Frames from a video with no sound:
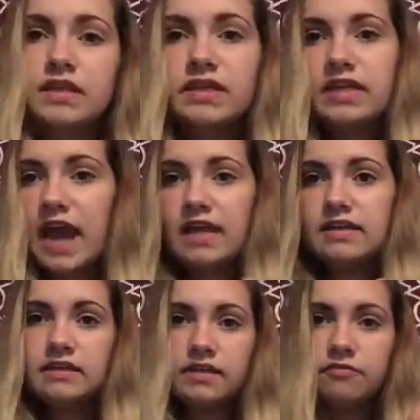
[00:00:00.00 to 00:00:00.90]
he
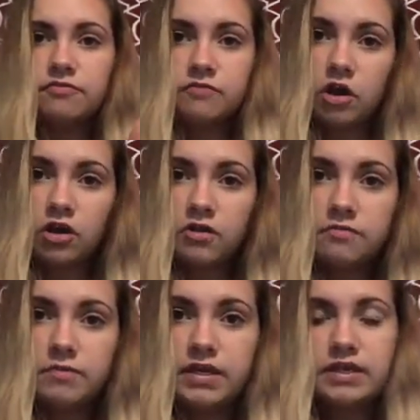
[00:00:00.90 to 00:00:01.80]
hadn't lived far,
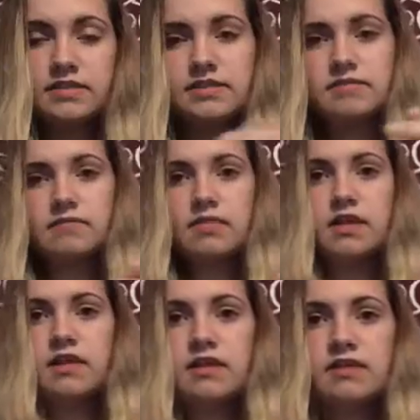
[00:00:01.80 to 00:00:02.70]
because
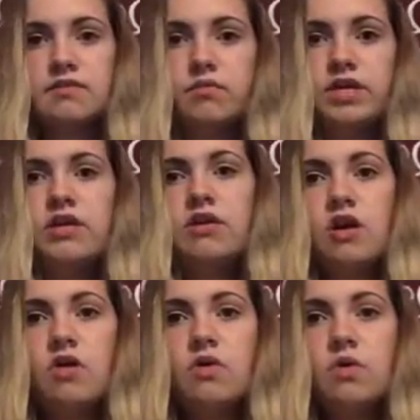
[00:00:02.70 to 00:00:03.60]
we
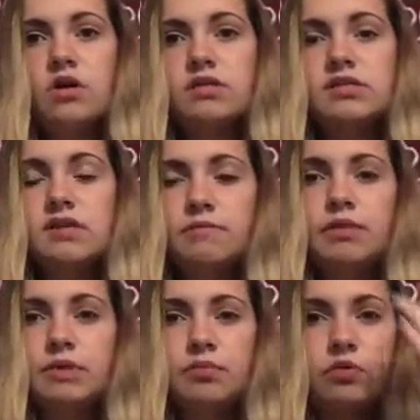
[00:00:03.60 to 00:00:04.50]
know some
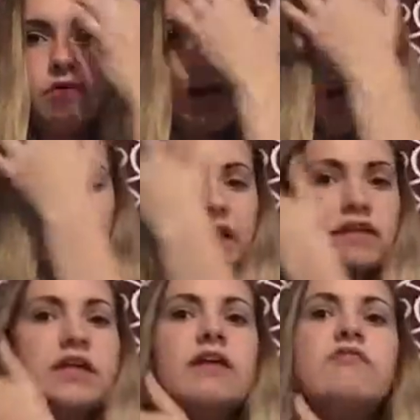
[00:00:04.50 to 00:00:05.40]
people that, like,
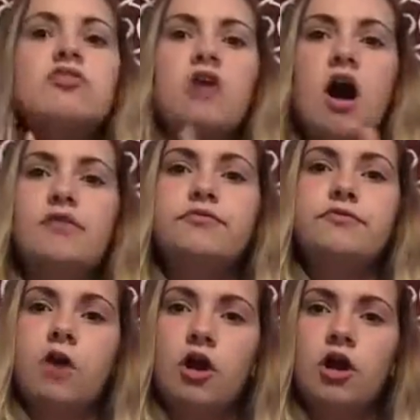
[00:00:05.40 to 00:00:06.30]
live not
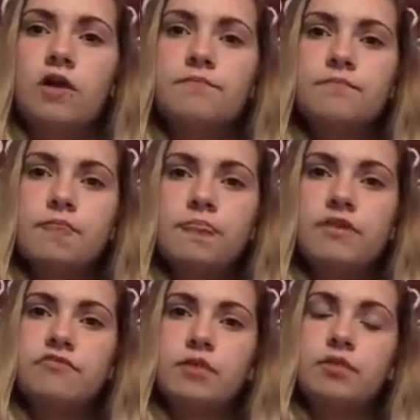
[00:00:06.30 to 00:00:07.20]
far
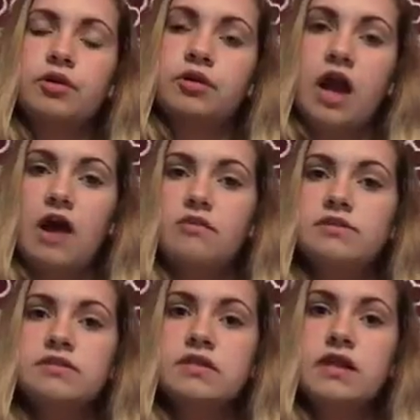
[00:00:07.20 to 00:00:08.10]
from her
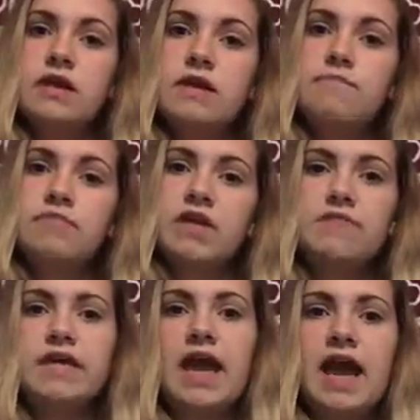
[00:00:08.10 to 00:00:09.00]
house,
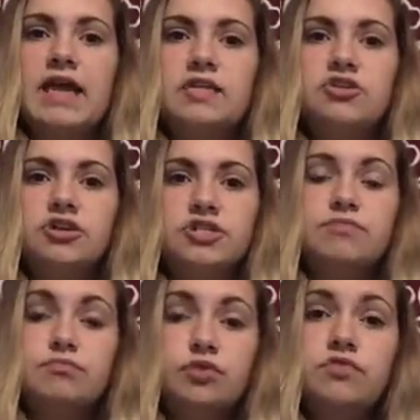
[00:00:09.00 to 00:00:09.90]
and they had
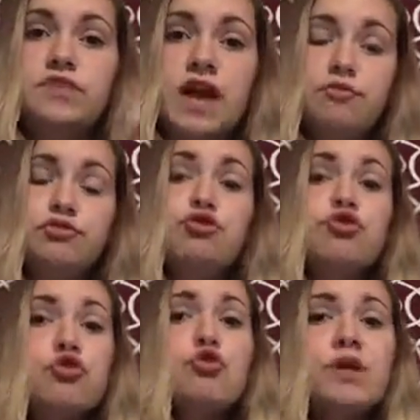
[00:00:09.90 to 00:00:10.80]
just moved out
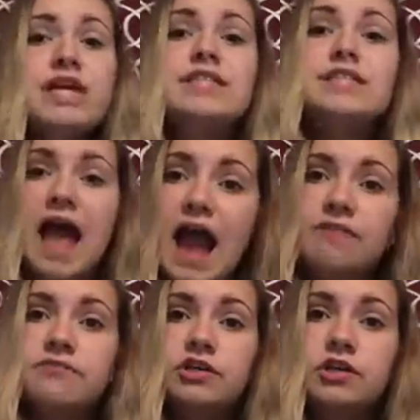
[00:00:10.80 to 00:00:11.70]
2 weeks
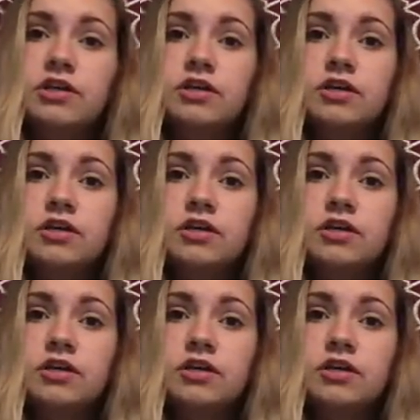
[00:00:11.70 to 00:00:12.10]
after